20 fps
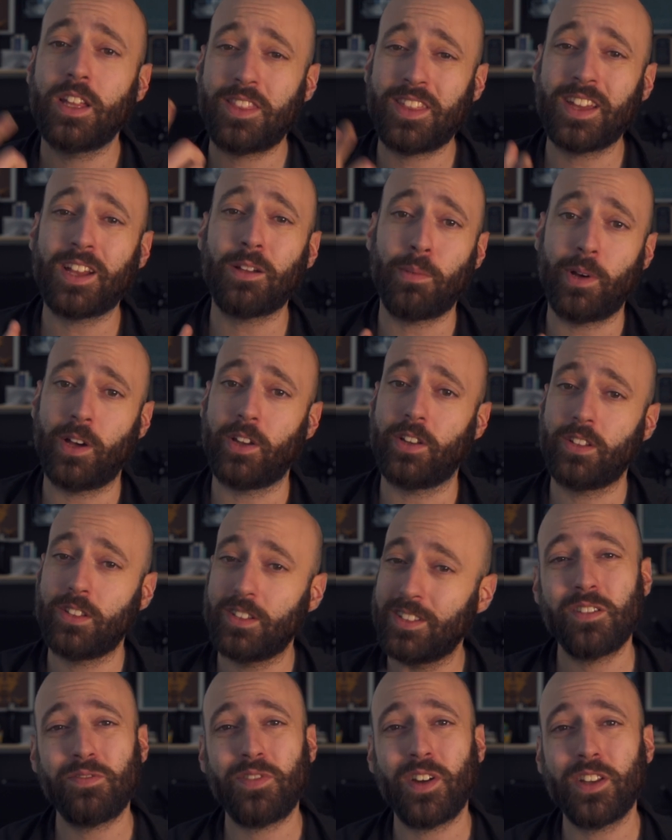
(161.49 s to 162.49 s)
Think about it.
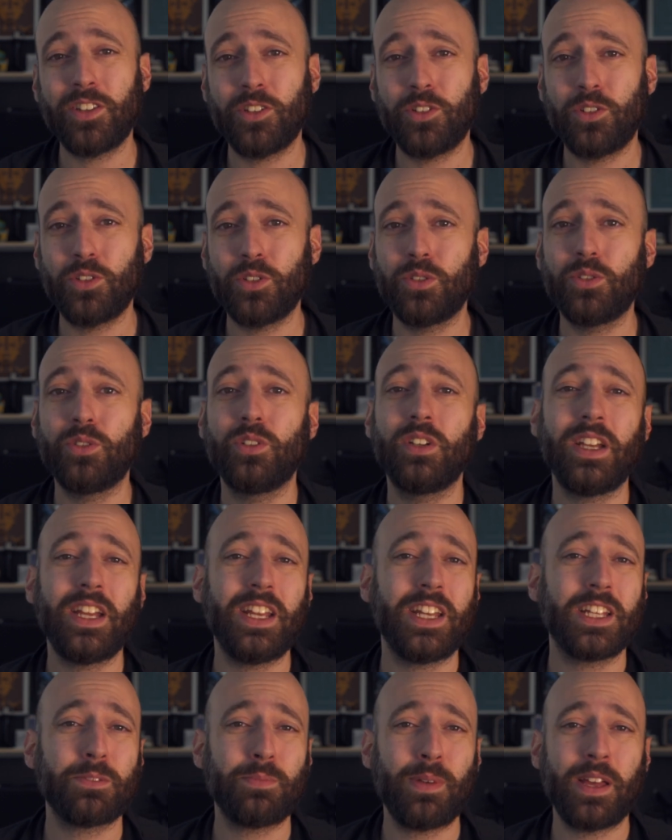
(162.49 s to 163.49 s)
Fun to do,
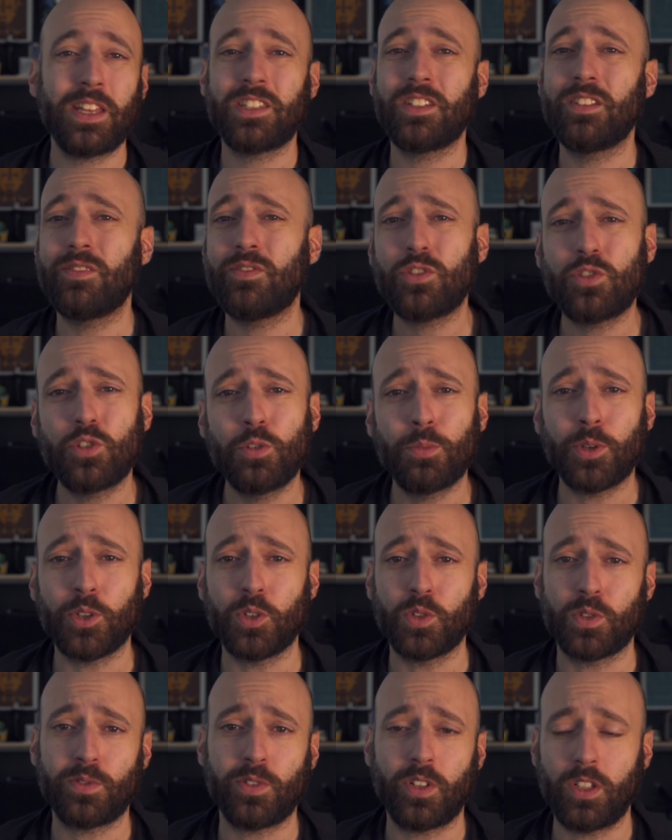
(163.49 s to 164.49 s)
inexpensive, super
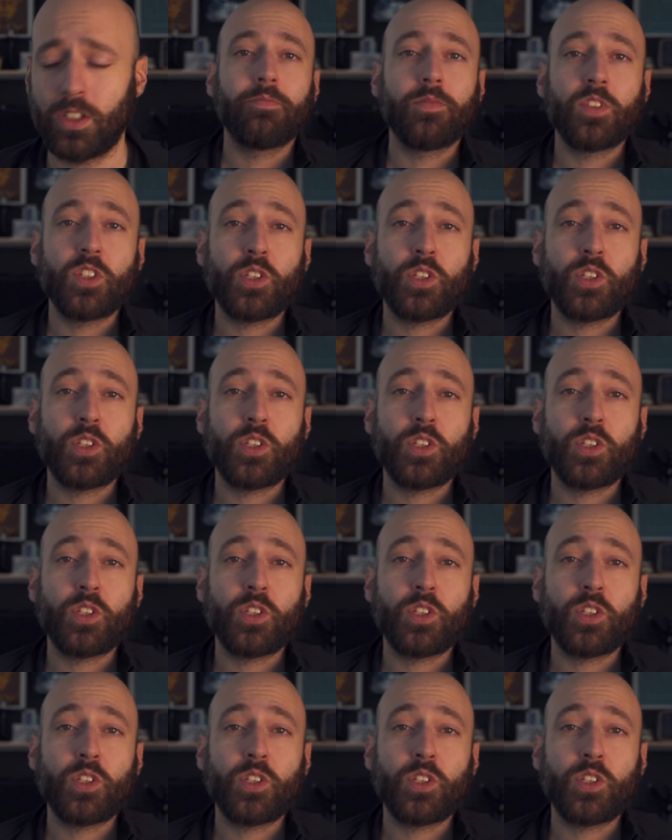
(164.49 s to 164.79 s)
useful.